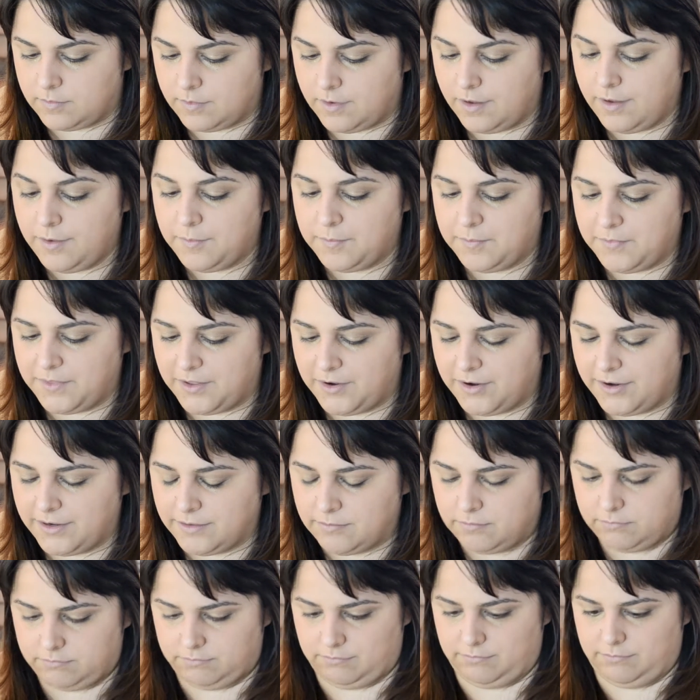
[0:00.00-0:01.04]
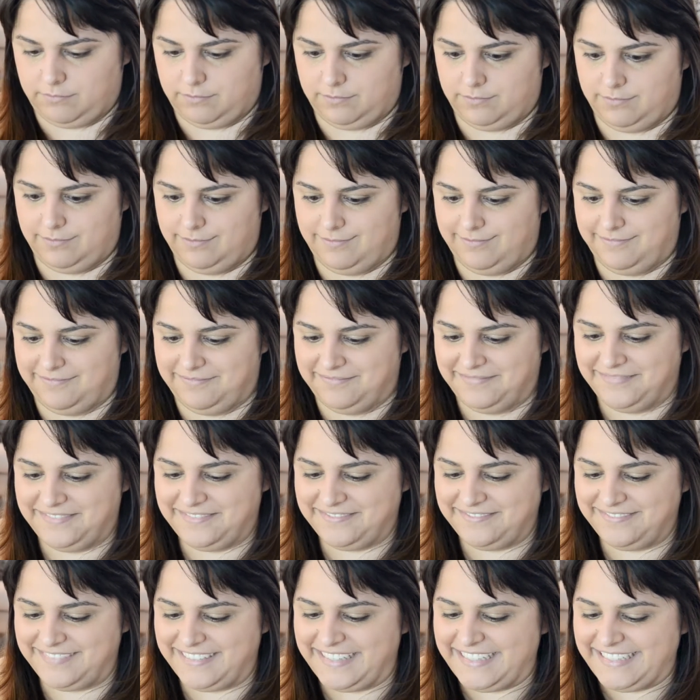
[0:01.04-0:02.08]
Oh, there it
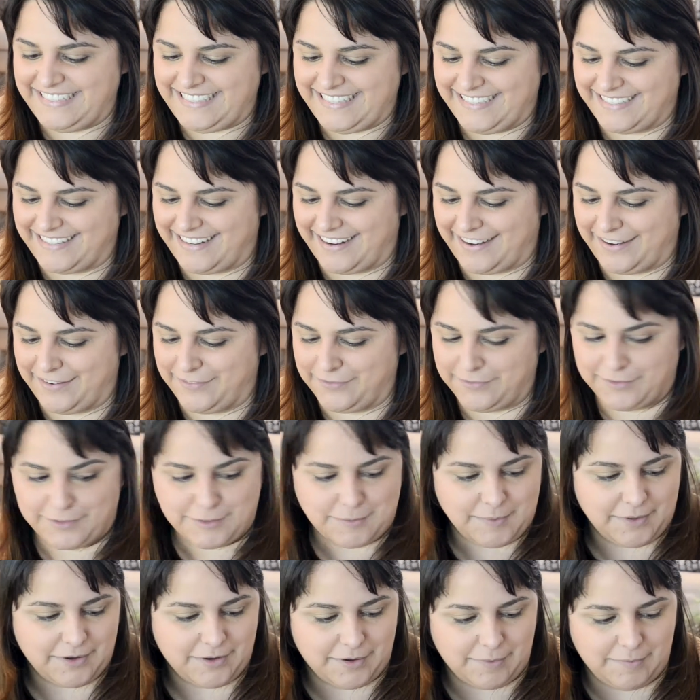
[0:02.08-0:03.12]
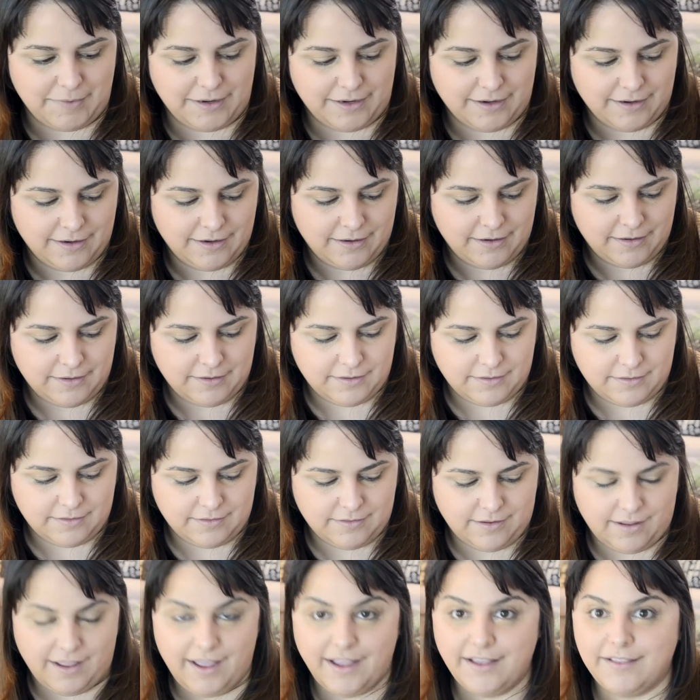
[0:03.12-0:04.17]
is. It did kind of explode on me.
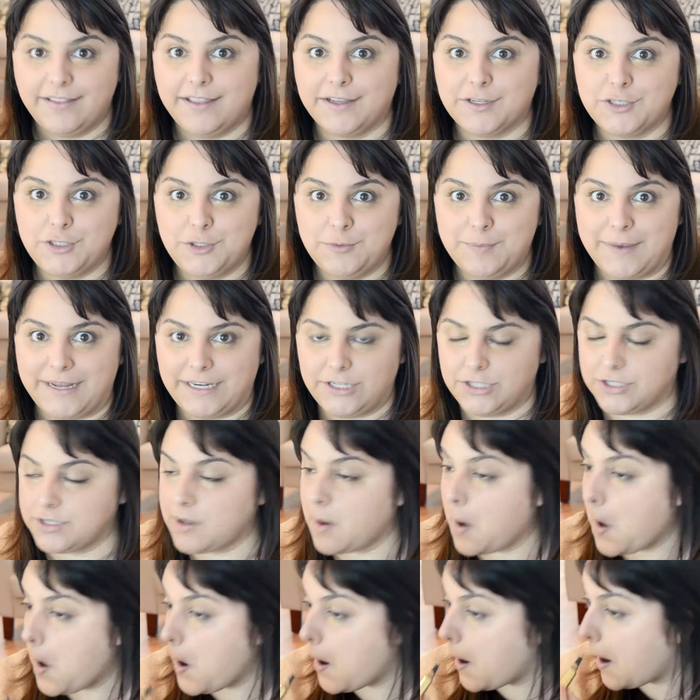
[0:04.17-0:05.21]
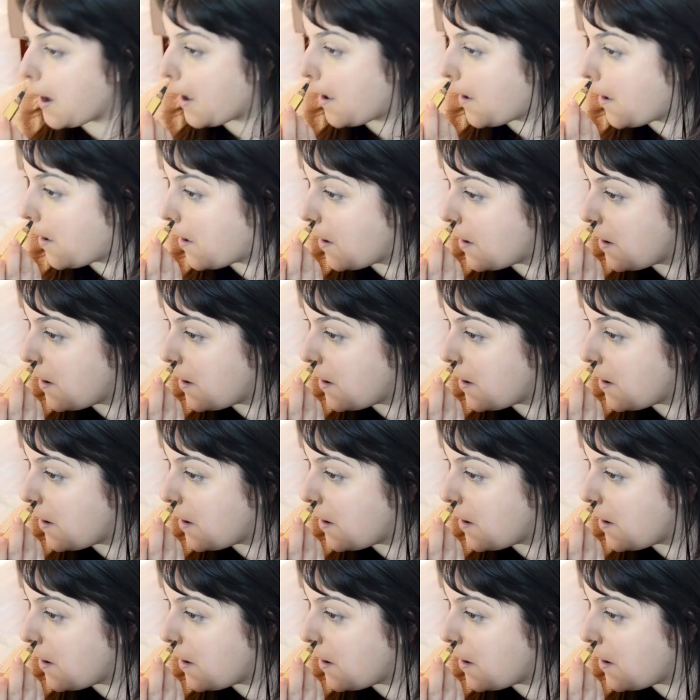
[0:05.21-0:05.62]
I clicked too much. Okay.